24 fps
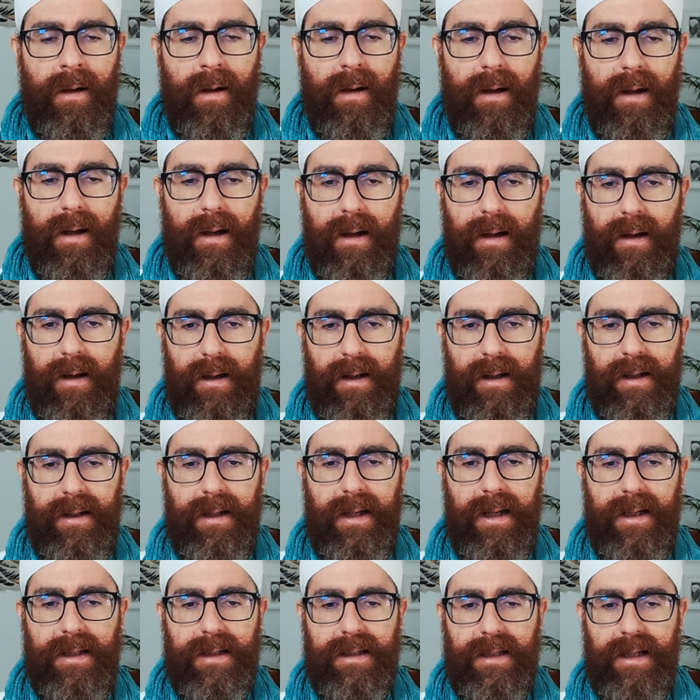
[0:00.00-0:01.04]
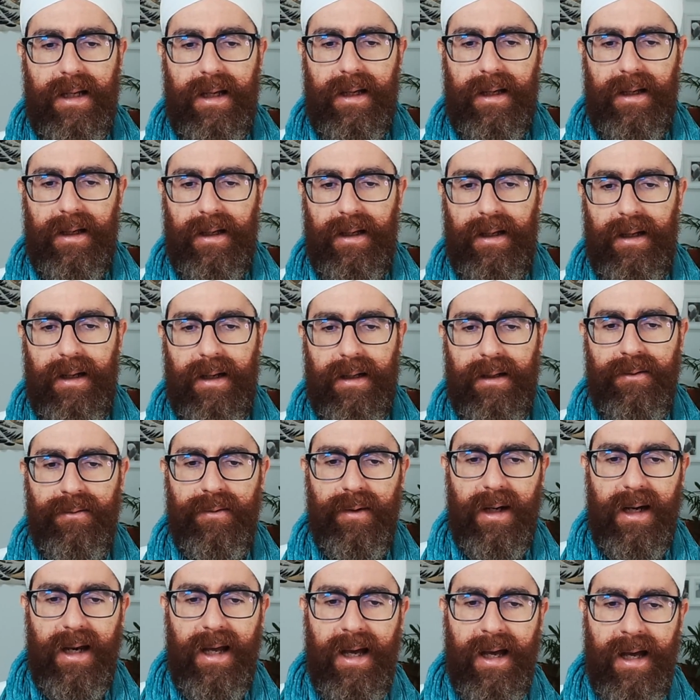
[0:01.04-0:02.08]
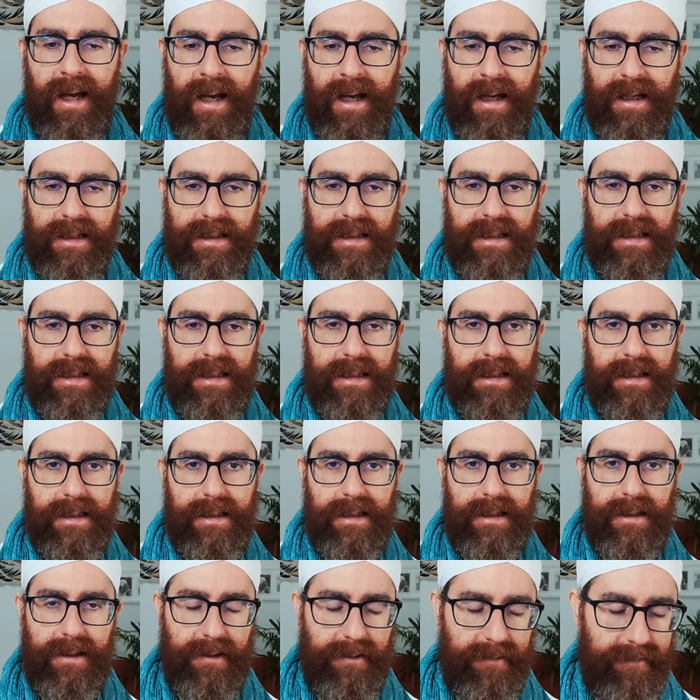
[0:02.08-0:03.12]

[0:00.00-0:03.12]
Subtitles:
And exhale and relax.